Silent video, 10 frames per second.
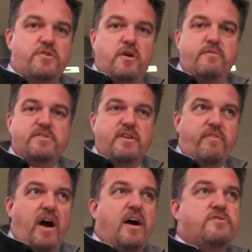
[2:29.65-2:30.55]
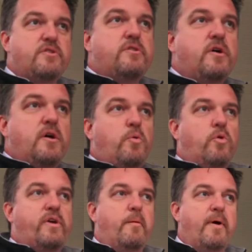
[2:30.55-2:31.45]
service advisor,
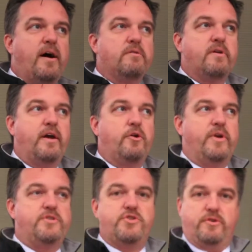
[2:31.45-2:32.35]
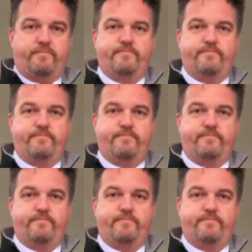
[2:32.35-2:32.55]
will come out and greet you.